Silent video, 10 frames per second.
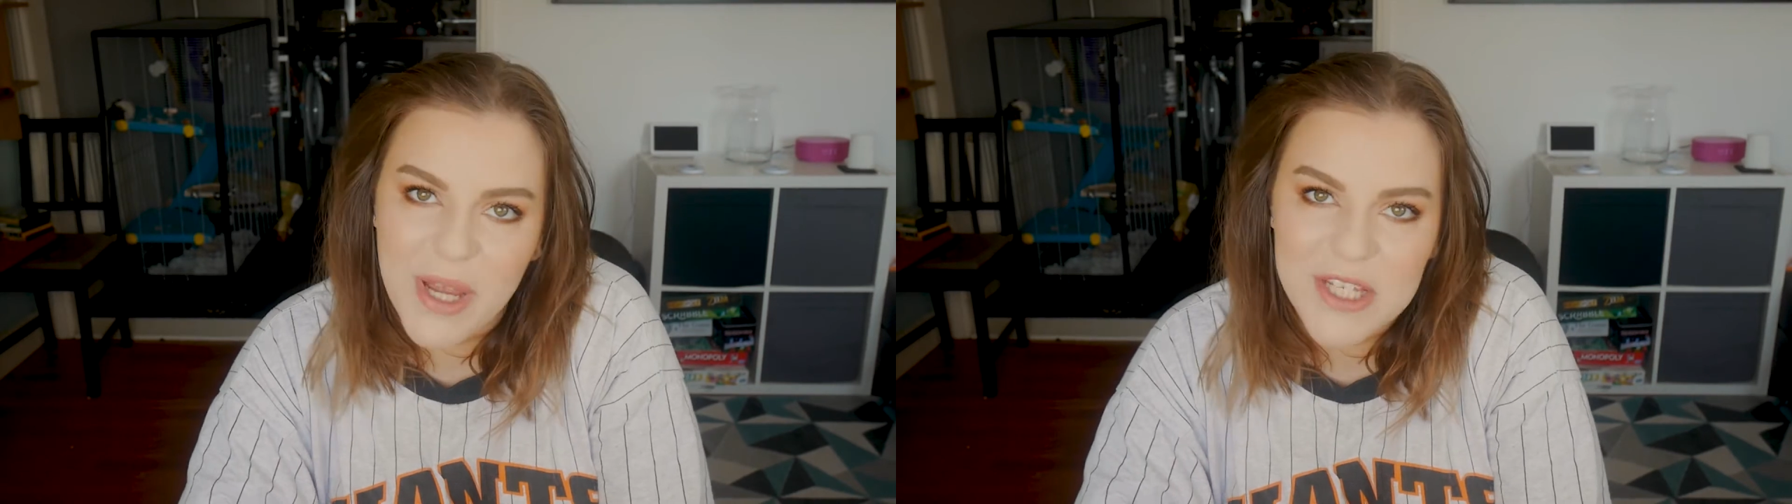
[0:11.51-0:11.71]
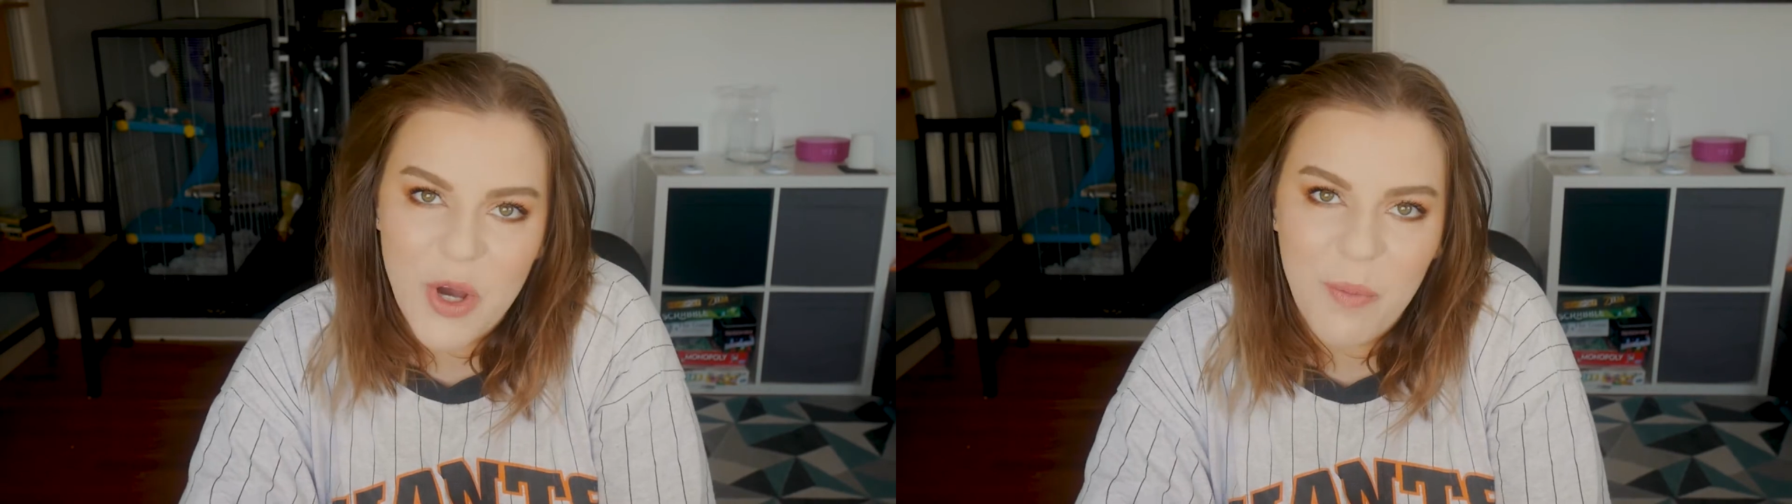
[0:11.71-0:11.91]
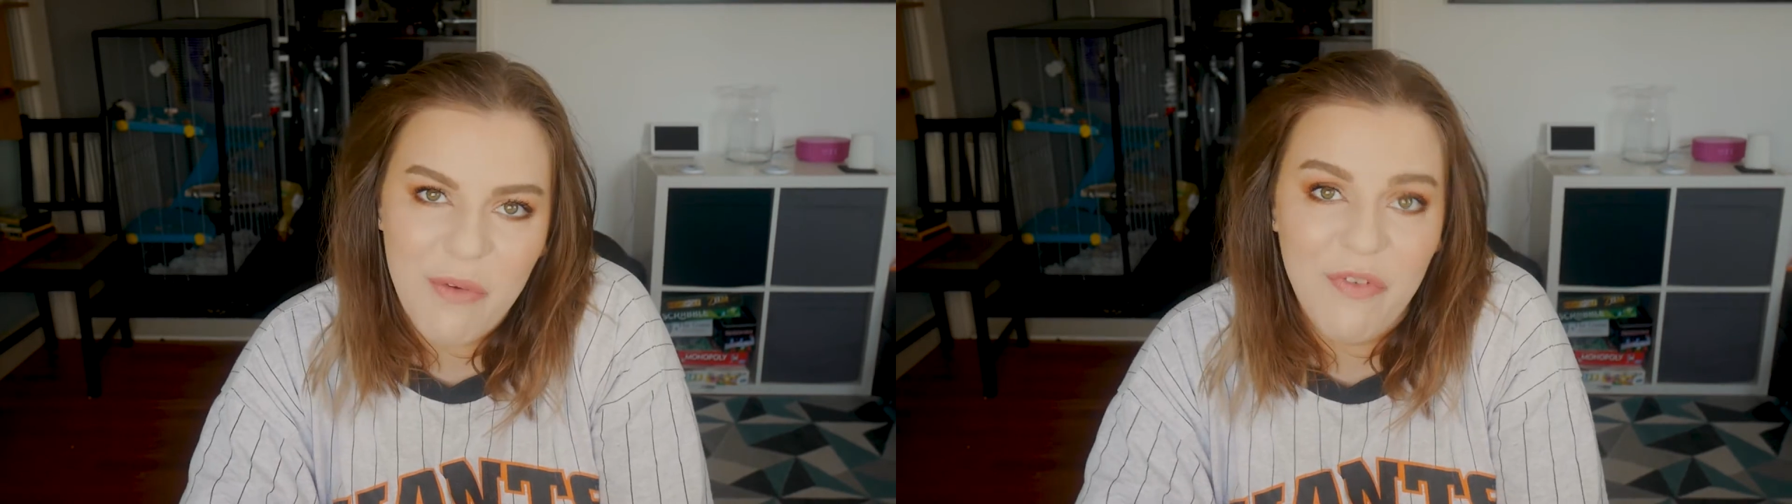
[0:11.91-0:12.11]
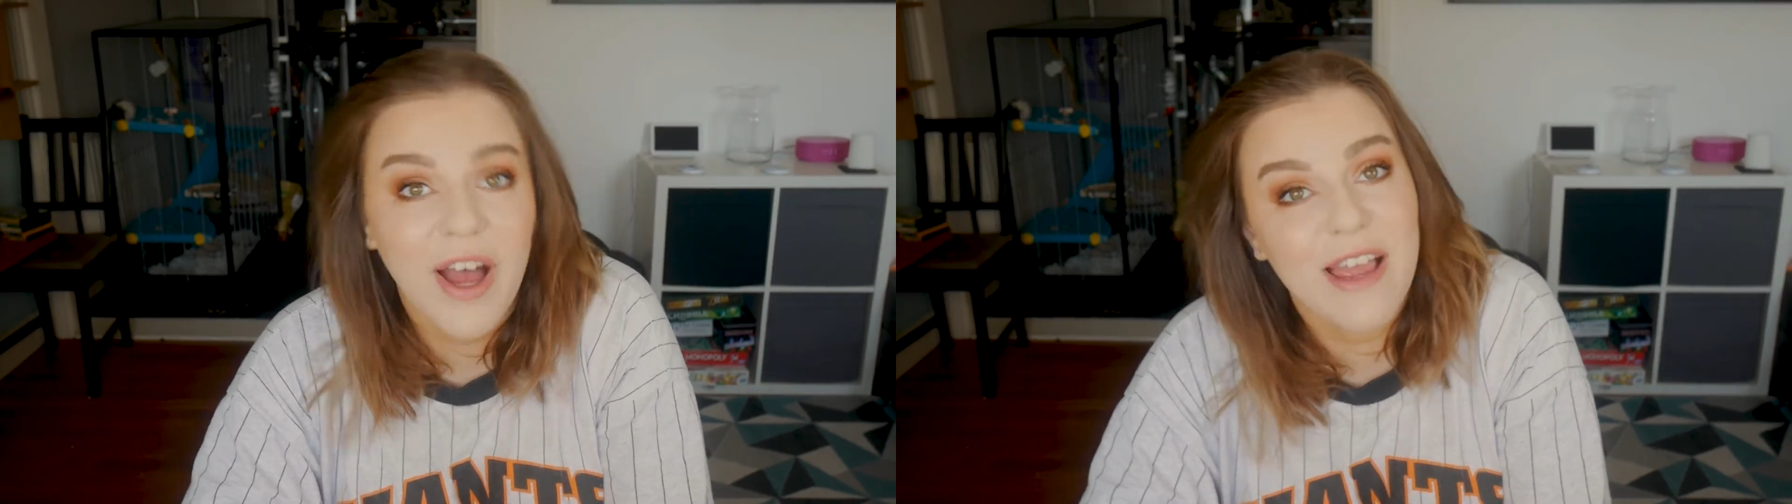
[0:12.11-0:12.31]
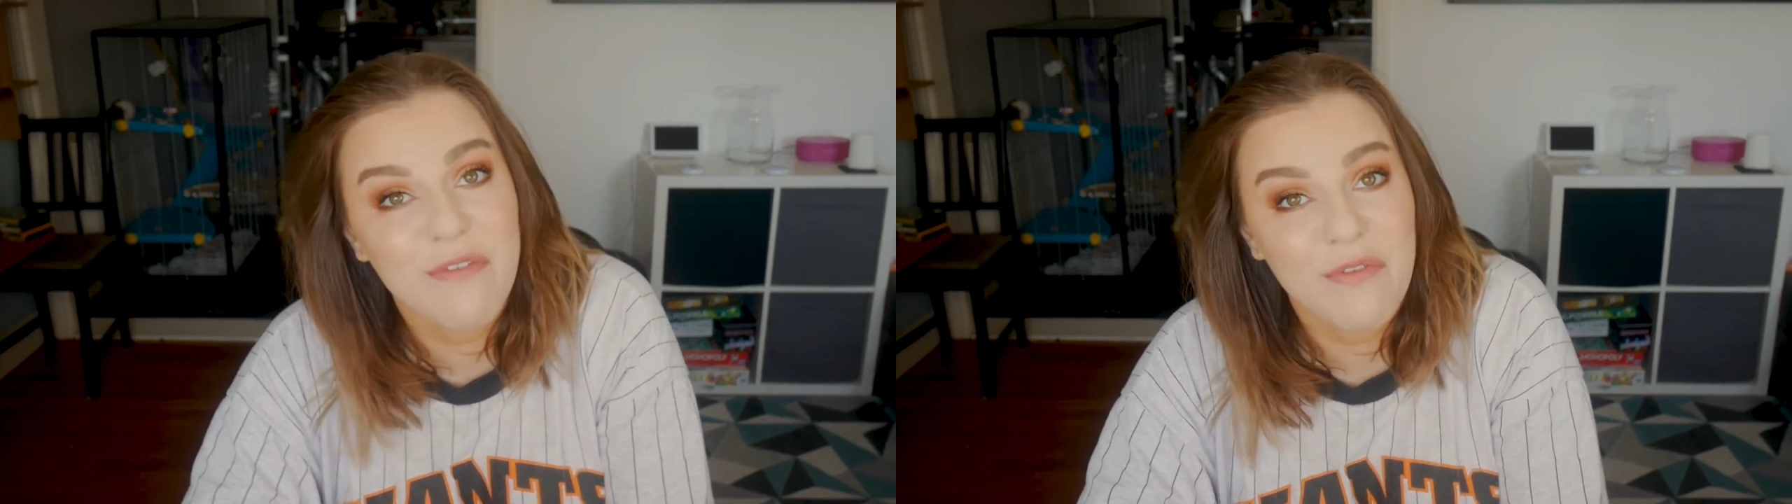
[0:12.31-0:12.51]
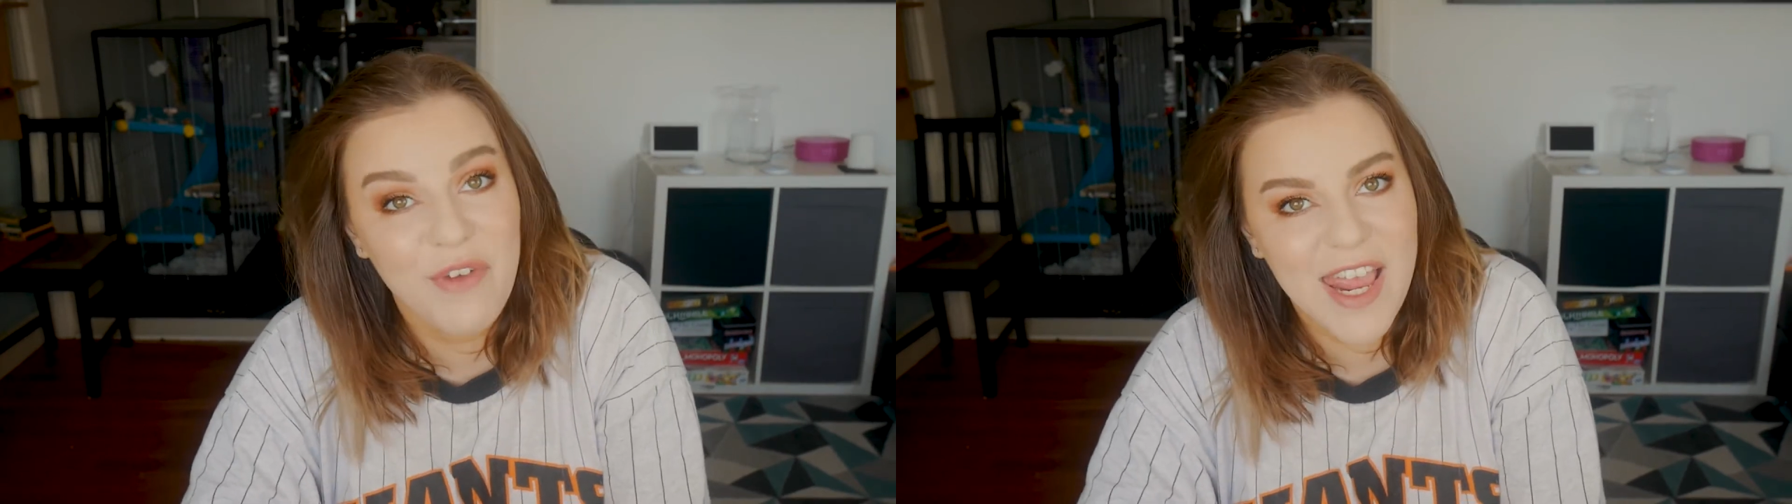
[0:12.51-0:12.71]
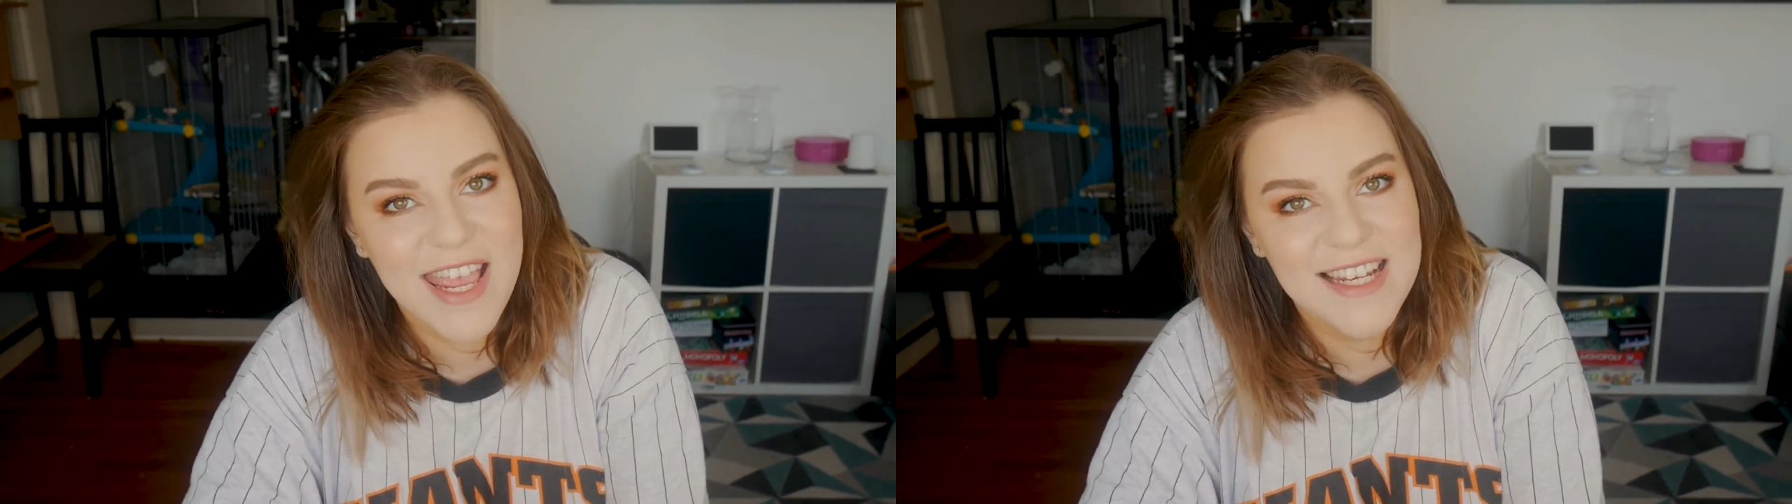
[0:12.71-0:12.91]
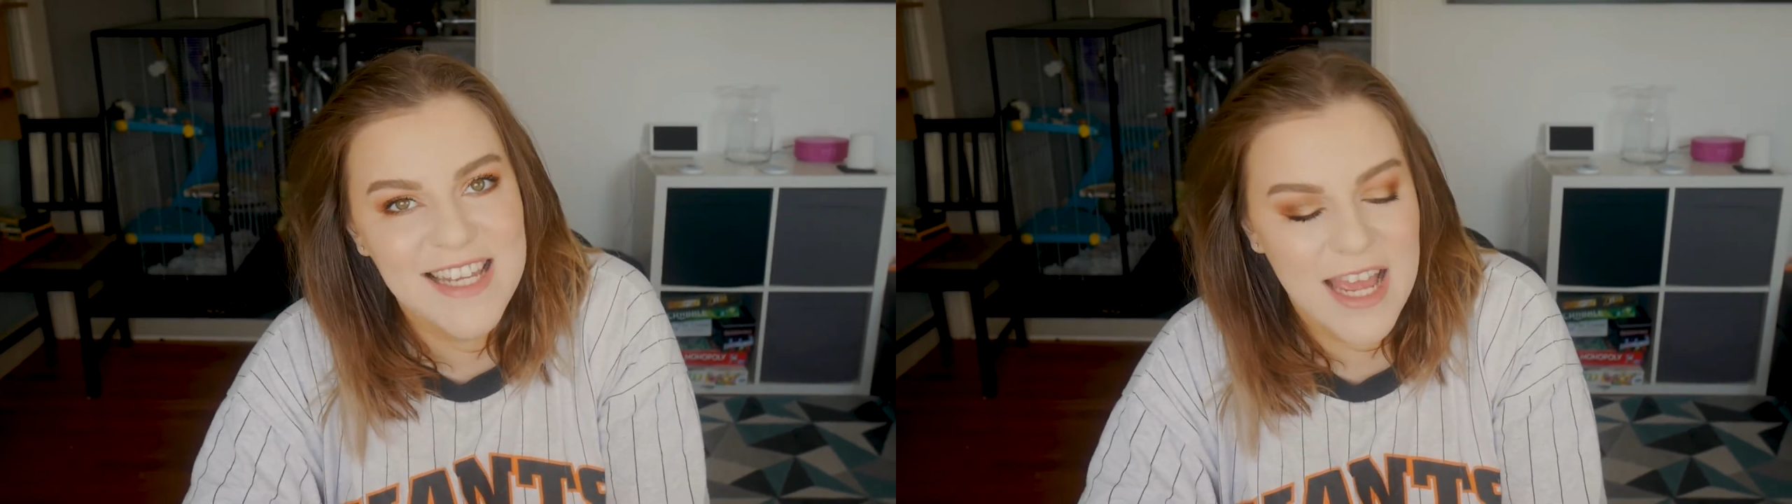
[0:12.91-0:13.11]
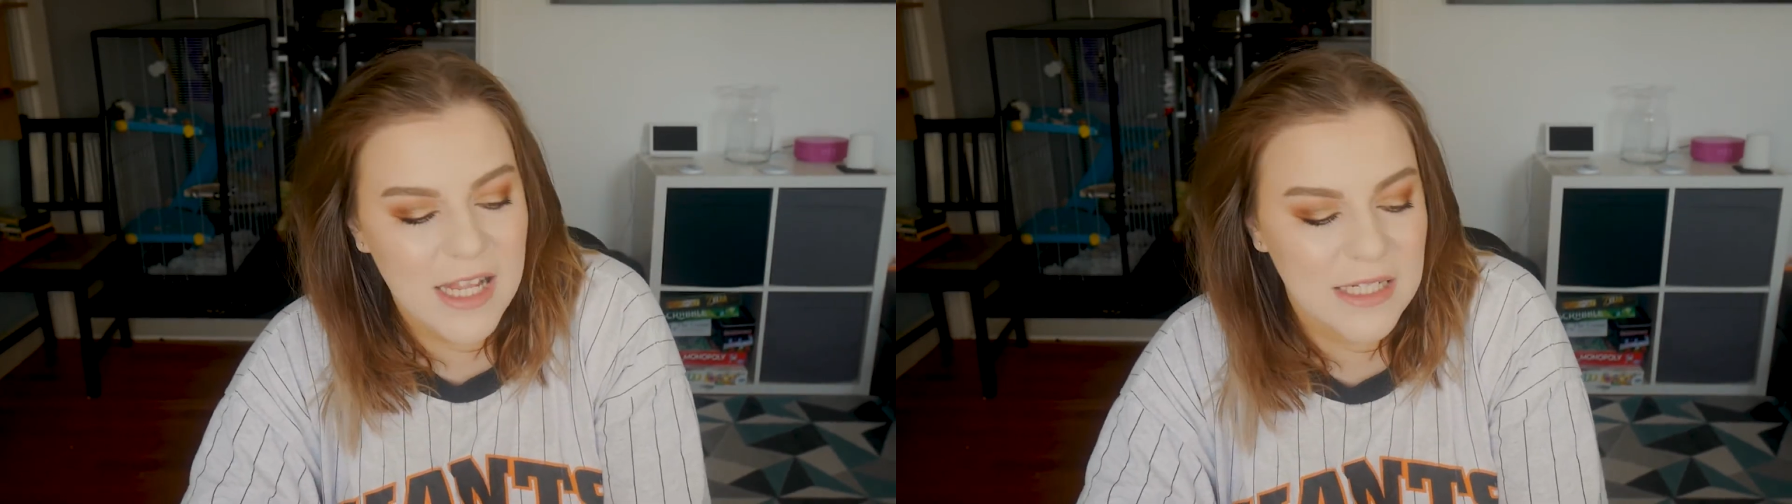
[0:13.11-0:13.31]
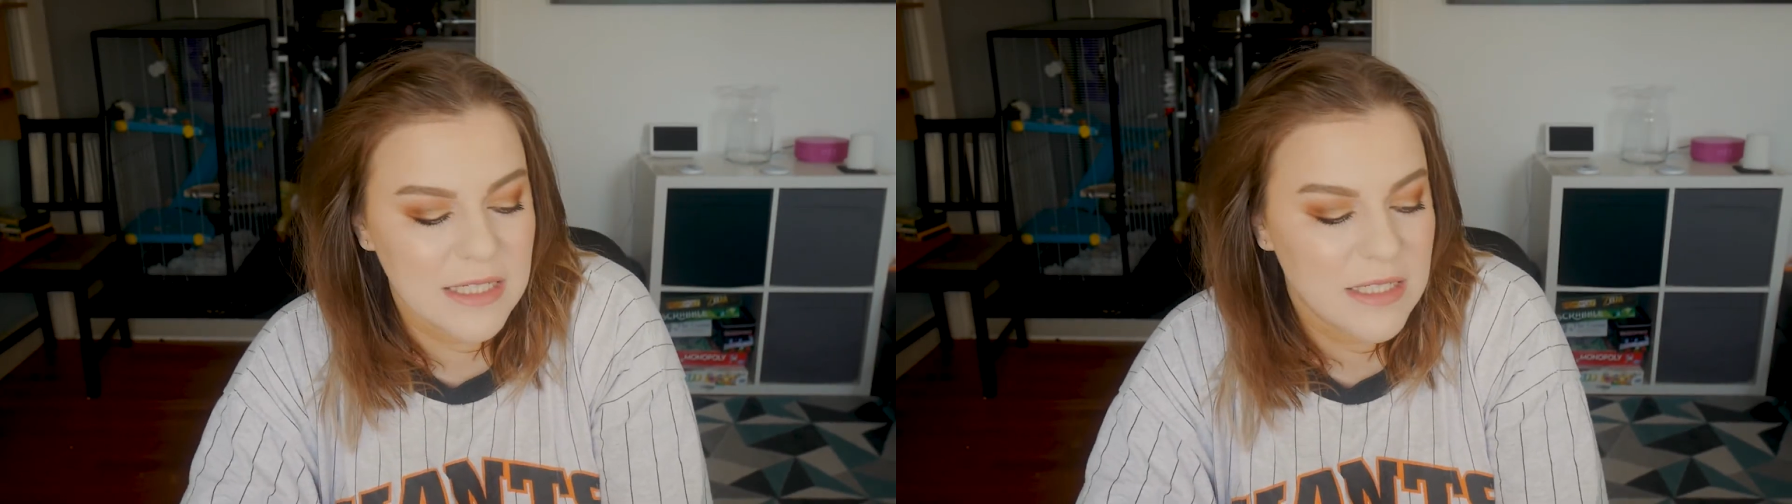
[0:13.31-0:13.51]
my top 5 fake
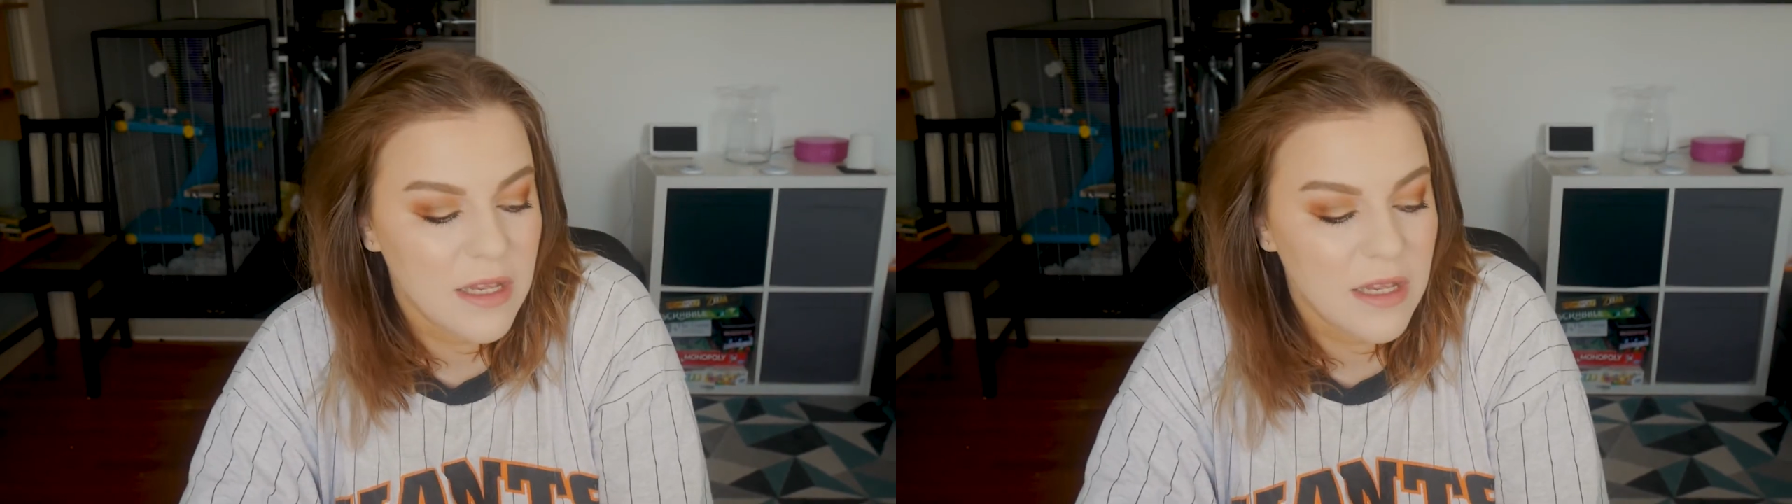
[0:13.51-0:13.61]
tans.